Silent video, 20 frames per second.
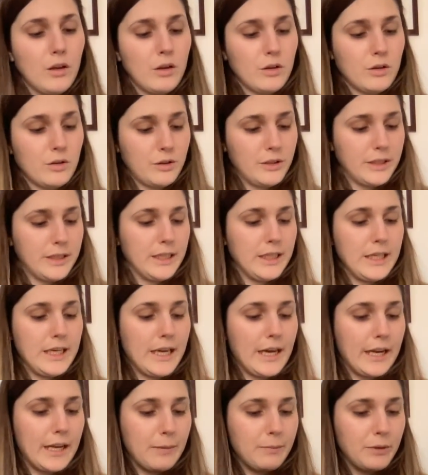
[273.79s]
Currently
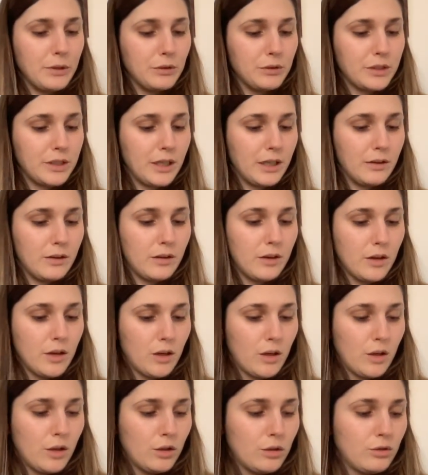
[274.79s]
I am using
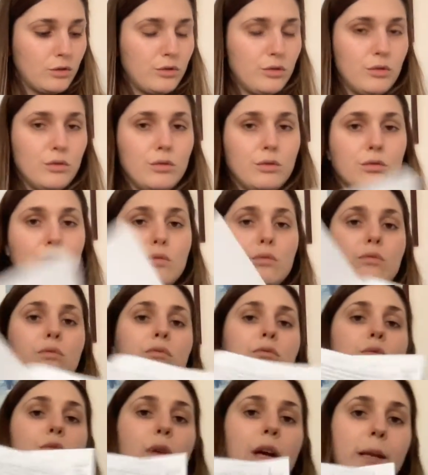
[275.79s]
to
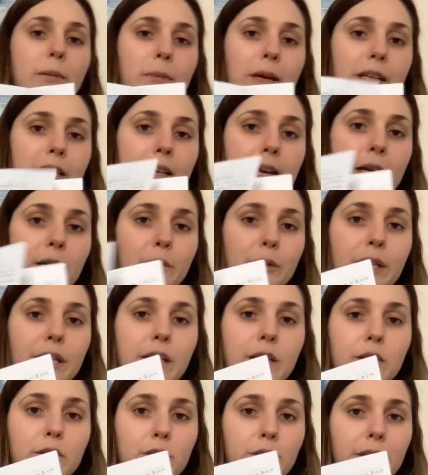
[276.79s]
write my diary
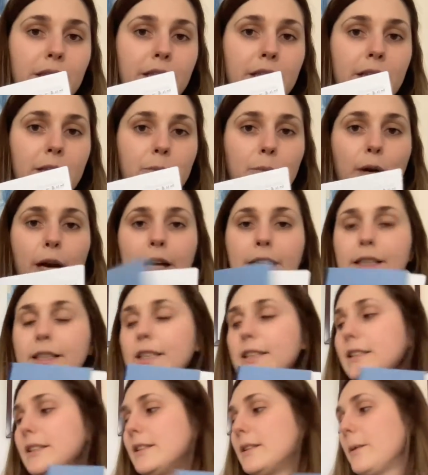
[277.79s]
in Korean and
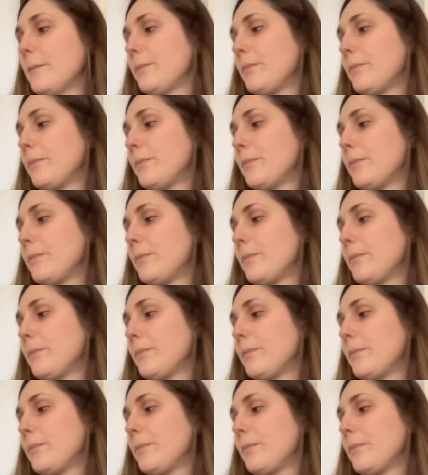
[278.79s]
practice.